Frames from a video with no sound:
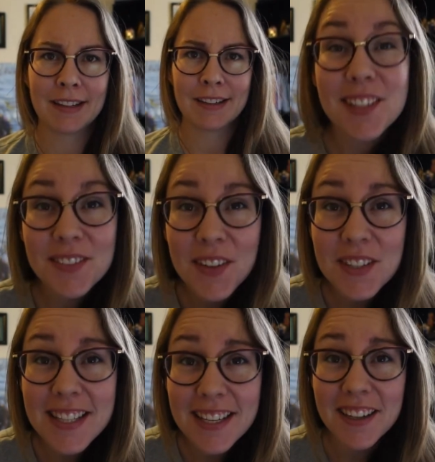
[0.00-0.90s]
So the
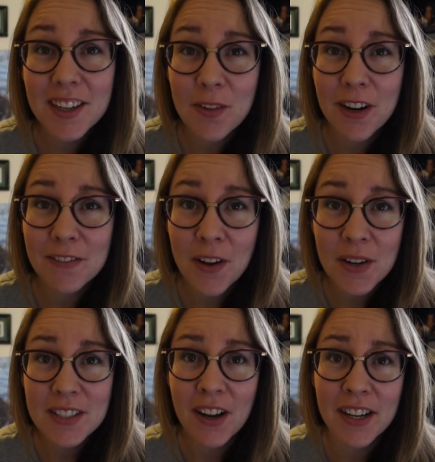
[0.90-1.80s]
first thing you're going to want to
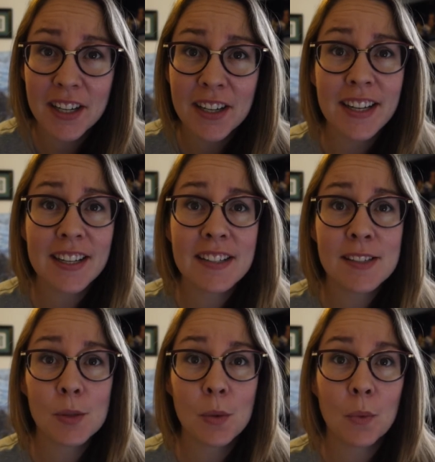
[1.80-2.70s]
focus on here
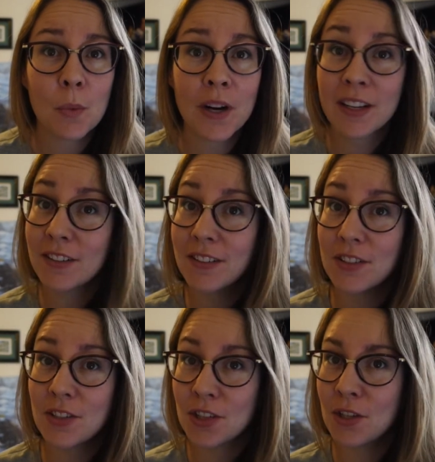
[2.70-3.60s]
is, what
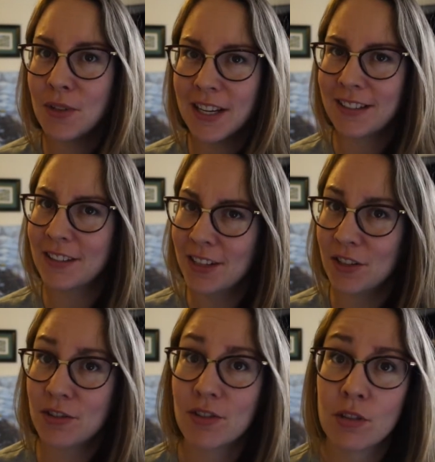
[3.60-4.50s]
do you need to
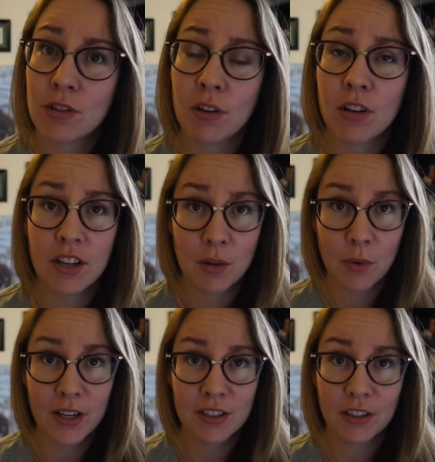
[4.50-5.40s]
teach? So you're going to
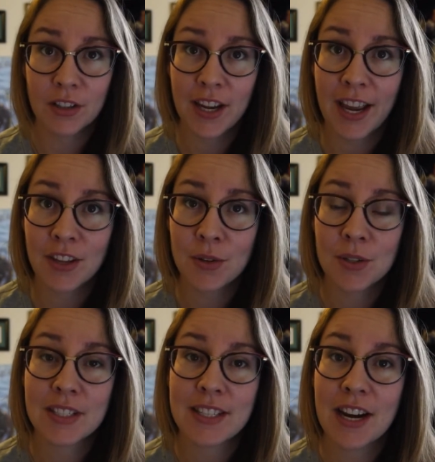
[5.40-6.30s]
want to look at your
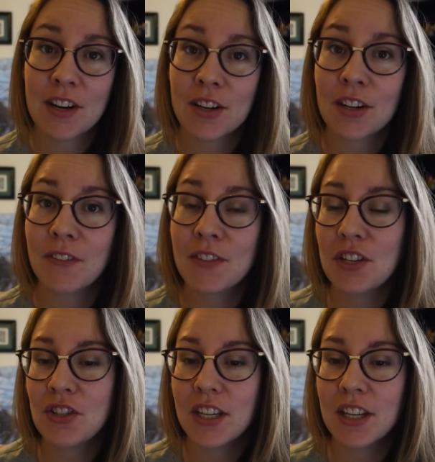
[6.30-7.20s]
standard of
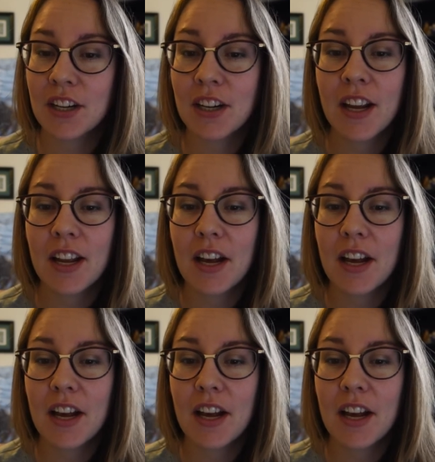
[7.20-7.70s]
teaching here.